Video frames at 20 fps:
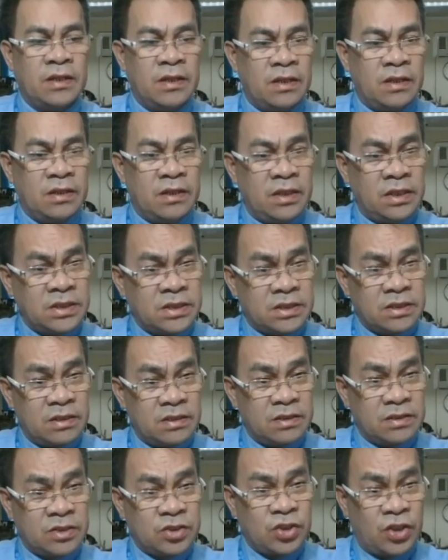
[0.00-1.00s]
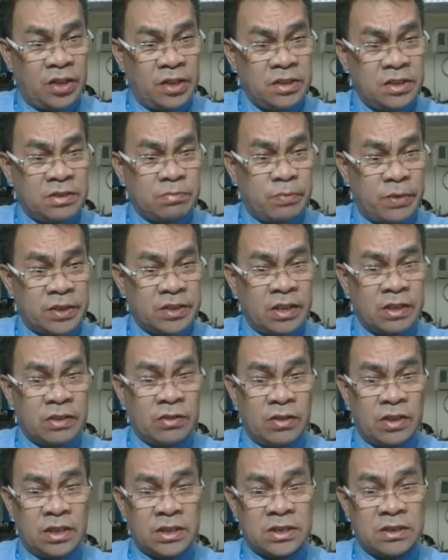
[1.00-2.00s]
This charge
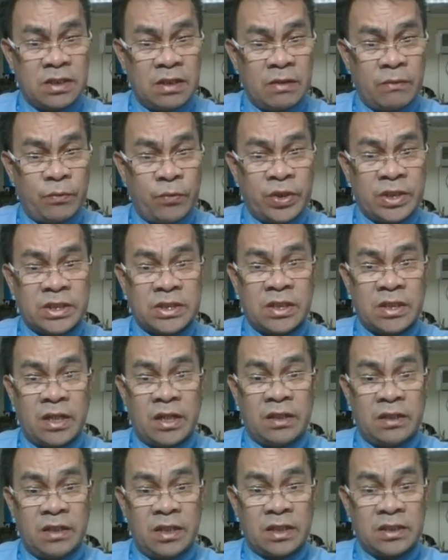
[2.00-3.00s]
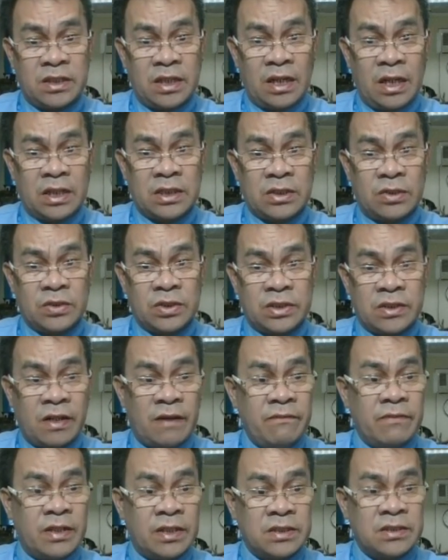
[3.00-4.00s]
particle is, if we say that electron
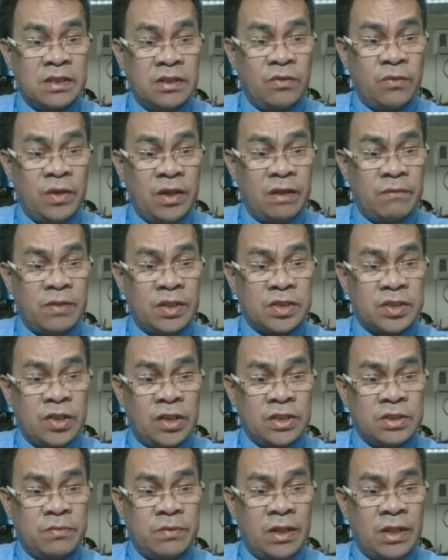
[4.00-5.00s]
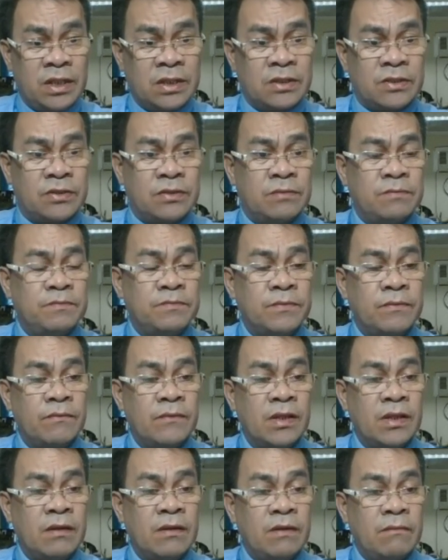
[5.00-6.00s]
travels, then we have the charge per electron.
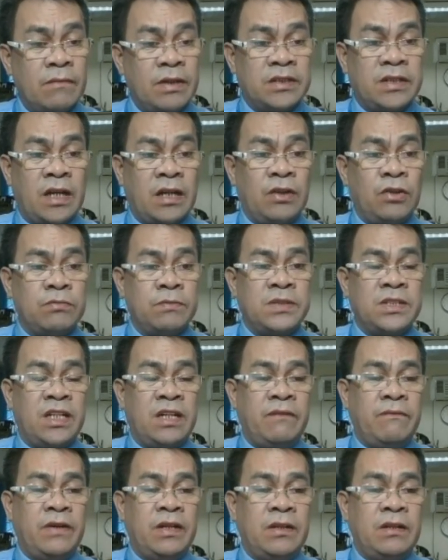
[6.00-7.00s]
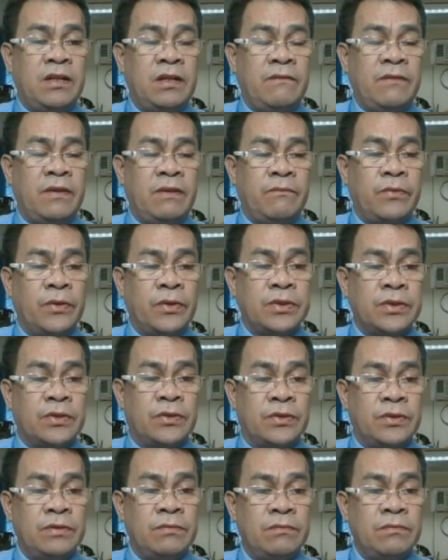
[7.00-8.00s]
But take note, even
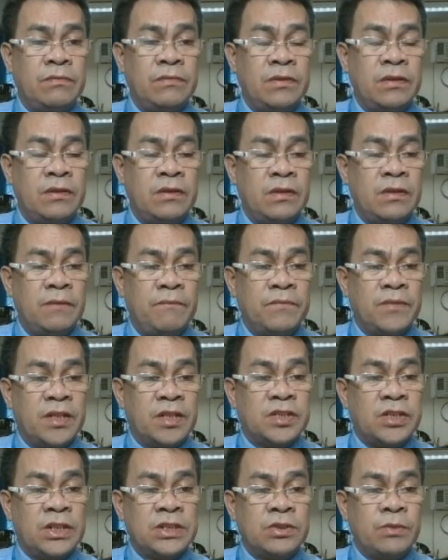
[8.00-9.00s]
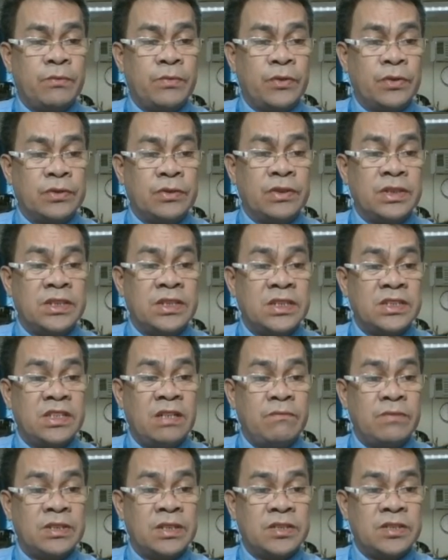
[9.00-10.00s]
proton, the charge of proton is the
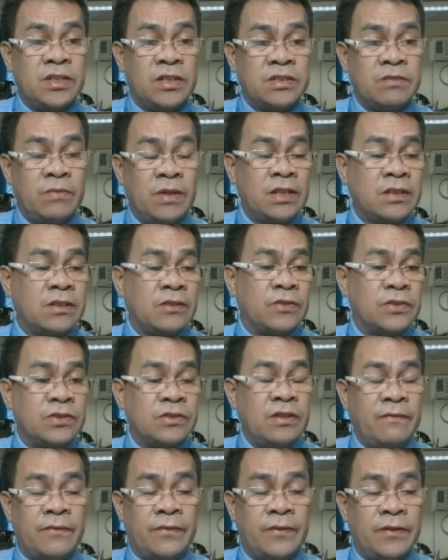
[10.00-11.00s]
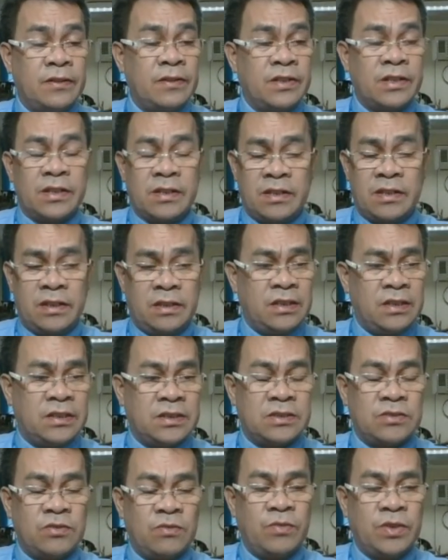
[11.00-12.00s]
same as the charge of electron. So therefore,
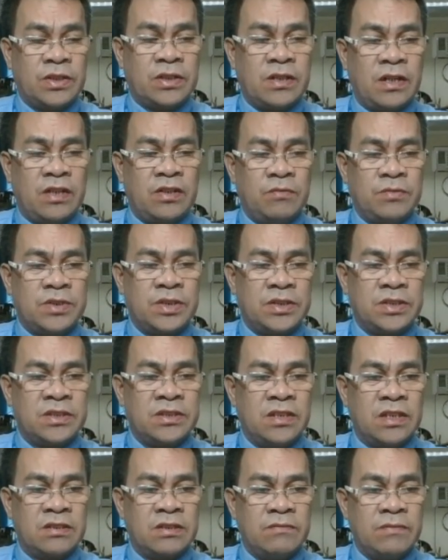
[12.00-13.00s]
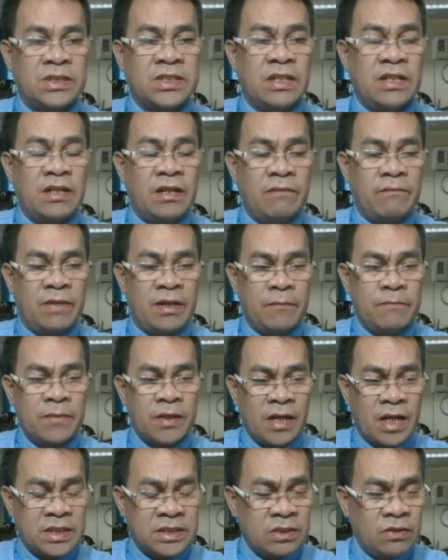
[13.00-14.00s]
regardless of what kind of charge is that, but
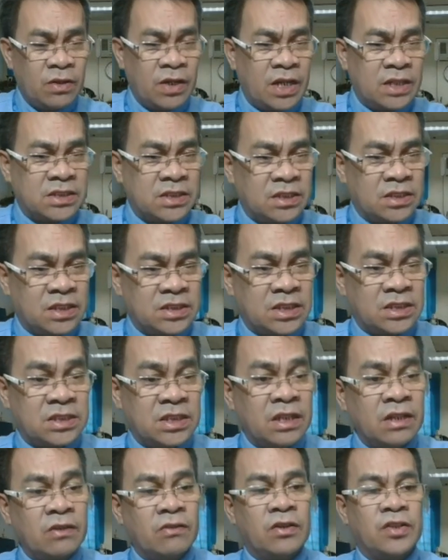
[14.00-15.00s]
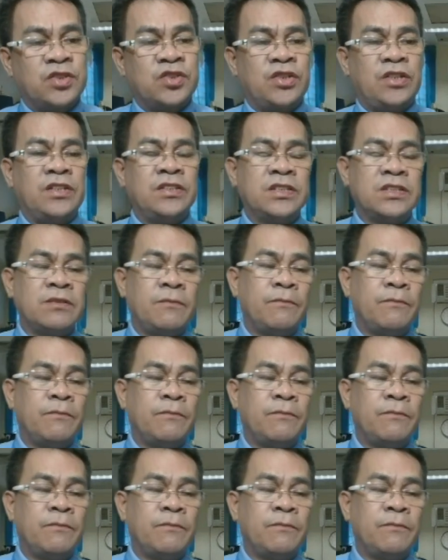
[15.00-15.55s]
as long as it is a single charge.